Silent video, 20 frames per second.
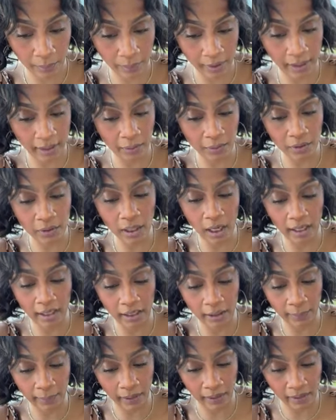But it was
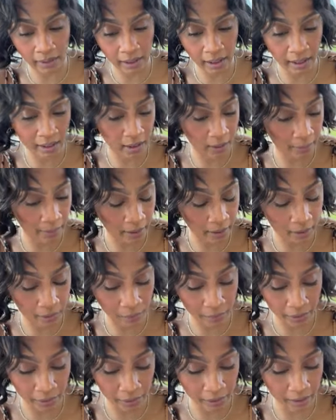talking about Jezebel.
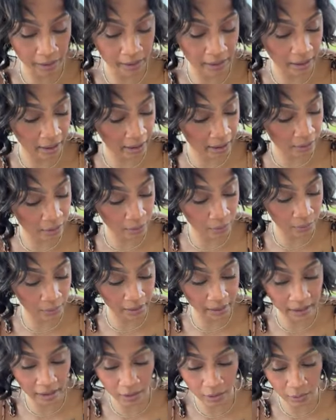When you get a chance, go
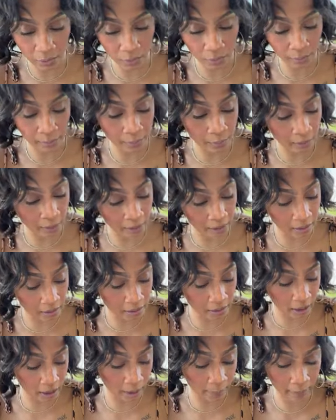listen to it. But we're going
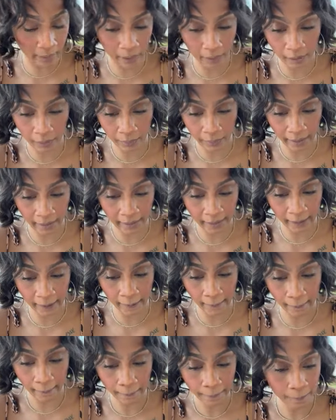to talk about her right now.